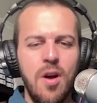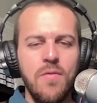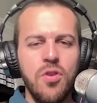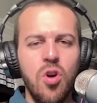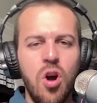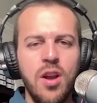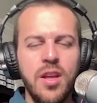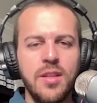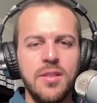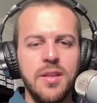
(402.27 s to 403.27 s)
Of your
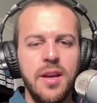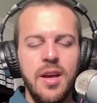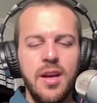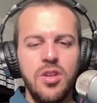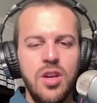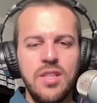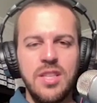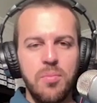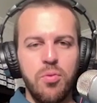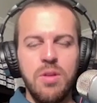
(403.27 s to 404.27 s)
audience, is
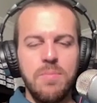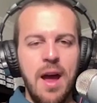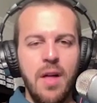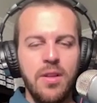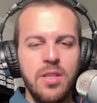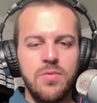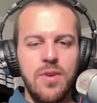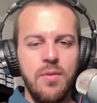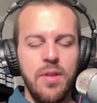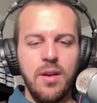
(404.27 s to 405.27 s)
it pretty balanced
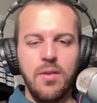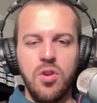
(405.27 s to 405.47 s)
throughout, like,